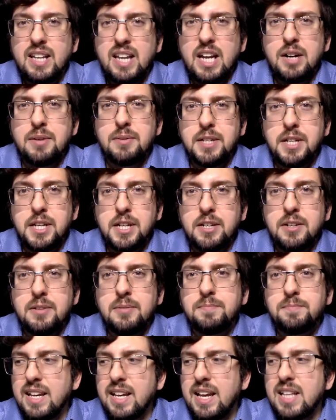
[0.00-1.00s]
area
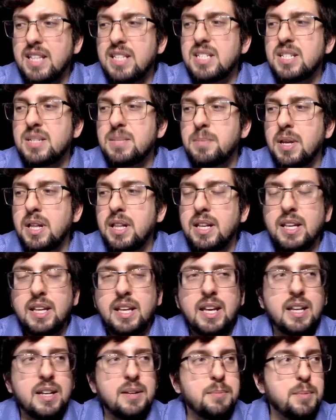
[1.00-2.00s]
and
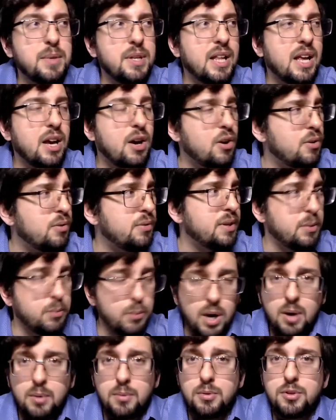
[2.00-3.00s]
smelling and be like, oh,
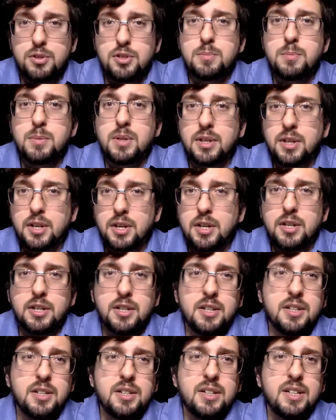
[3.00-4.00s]
wow, you smell
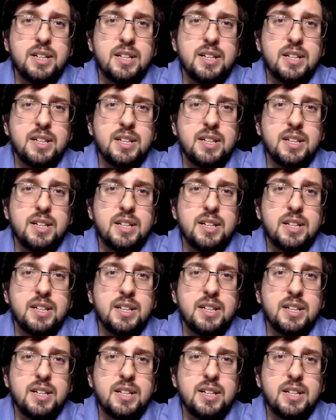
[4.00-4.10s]
good,